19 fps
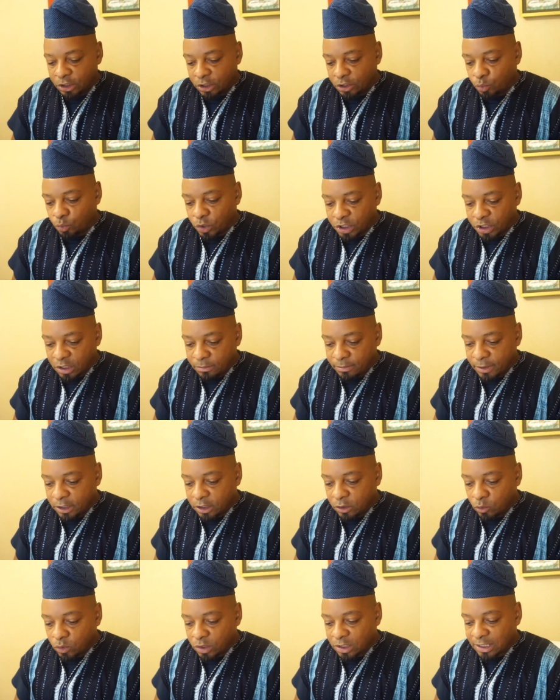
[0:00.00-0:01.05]
what she
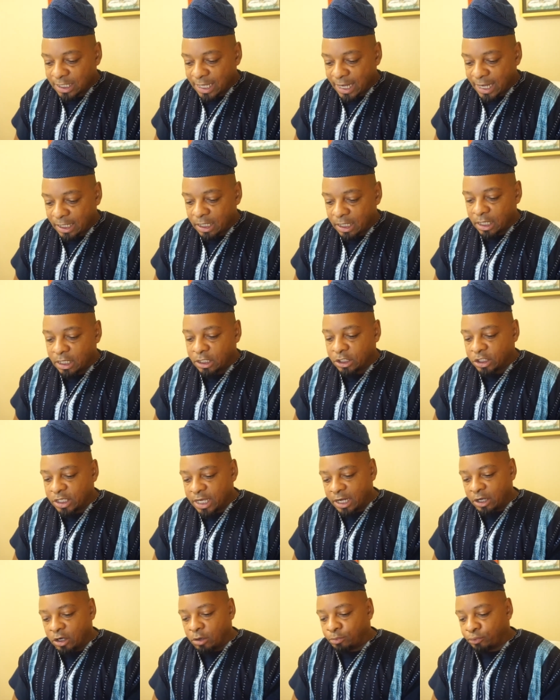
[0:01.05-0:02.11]
mentioned was that she
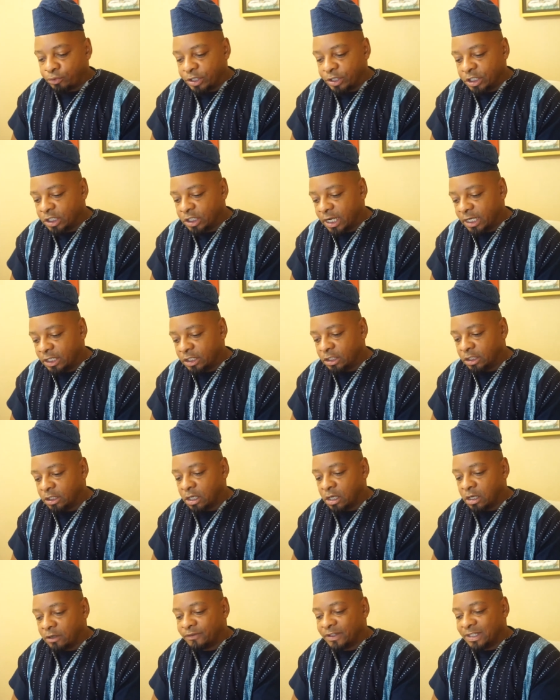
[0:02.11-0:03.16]
had an appreciation
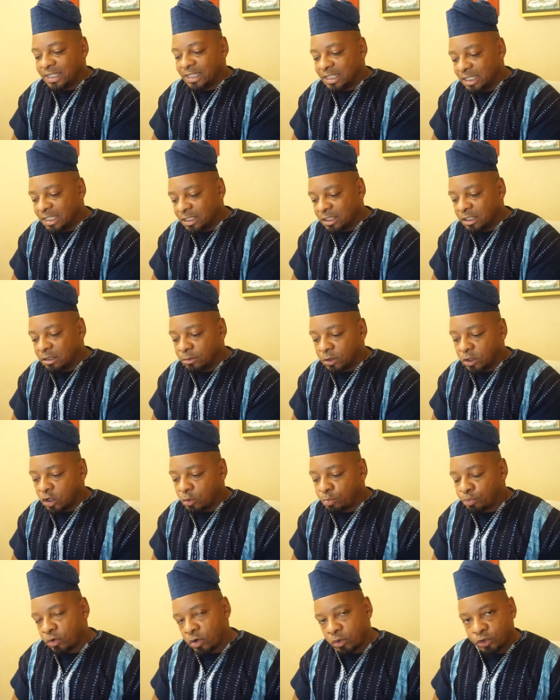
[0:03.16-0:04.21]
of the systems
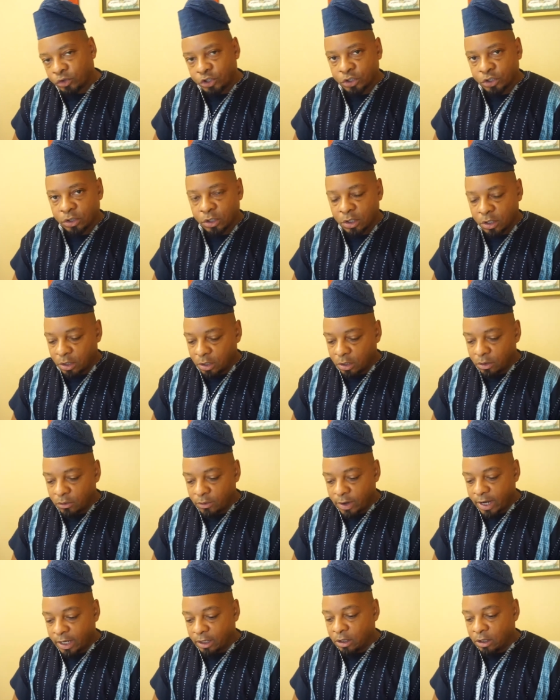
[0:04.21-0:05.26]
approach,
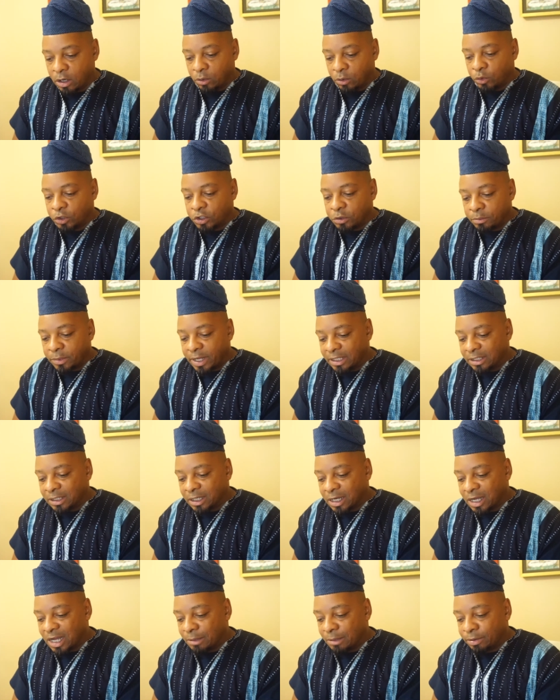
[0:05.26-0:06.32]
right, which makes a
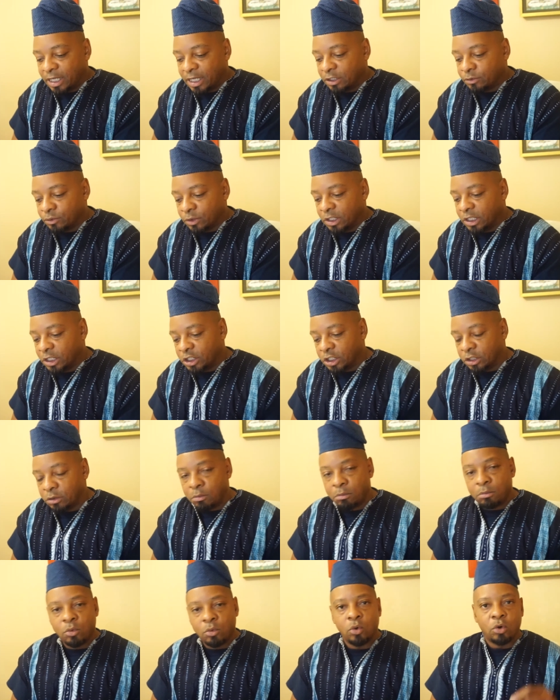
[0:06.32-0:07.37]
complex religion
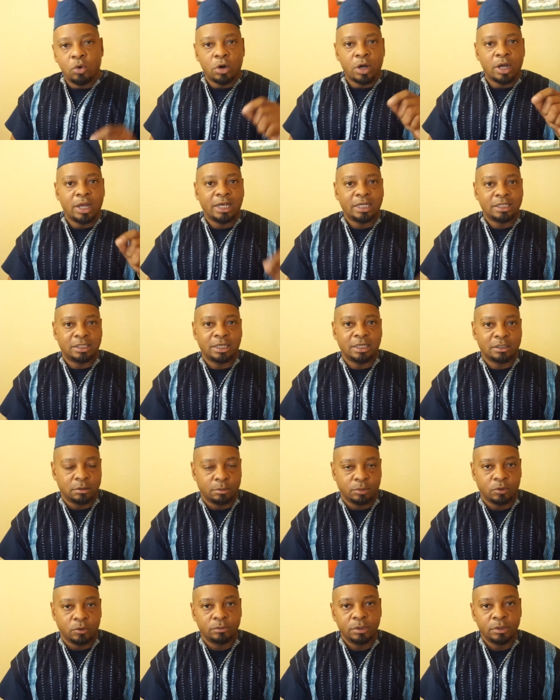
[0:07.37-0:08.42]
more
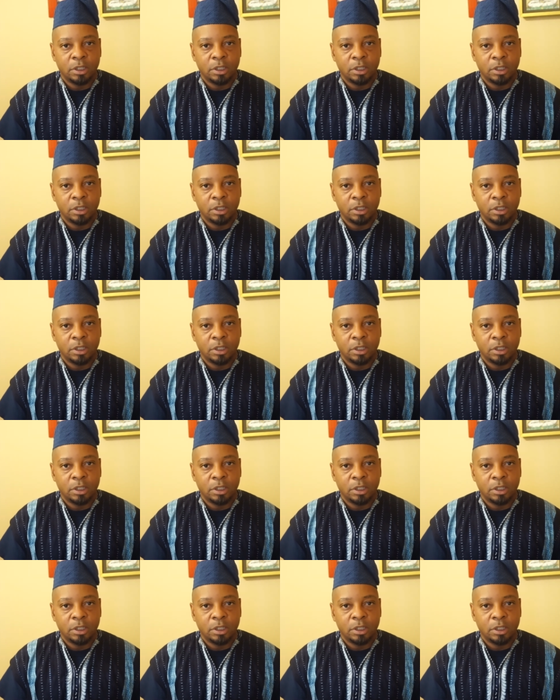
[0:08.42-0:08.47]
accessible.